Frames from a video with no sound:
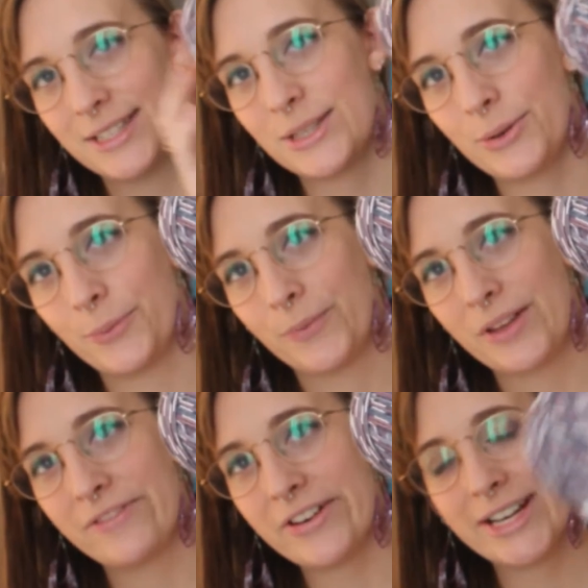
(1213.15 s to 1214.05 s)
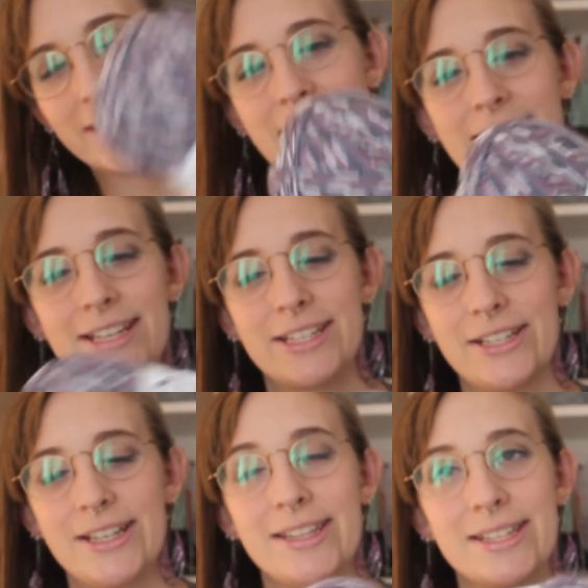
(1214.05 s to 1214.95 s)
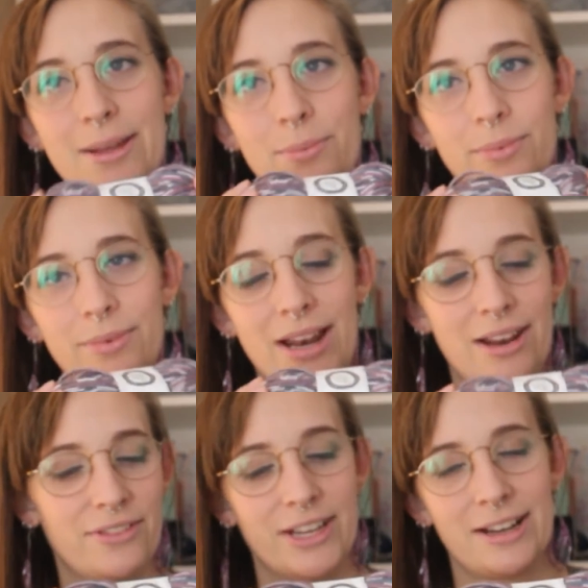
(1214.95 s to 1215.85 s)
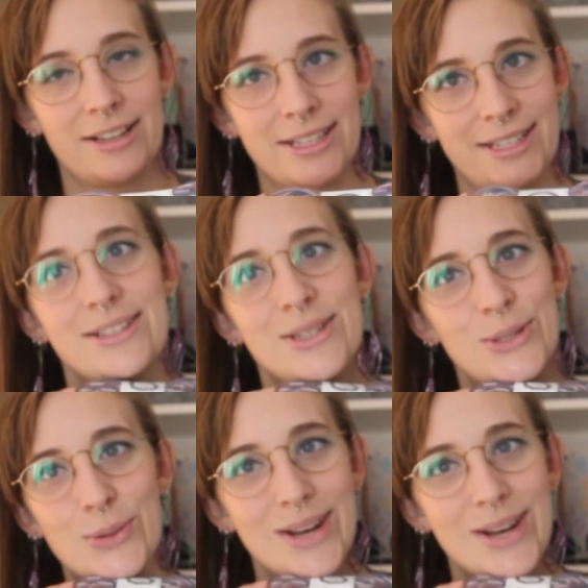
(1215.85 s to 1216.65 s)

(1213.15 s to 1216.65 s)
So very excited to knit this up. I love the colors. So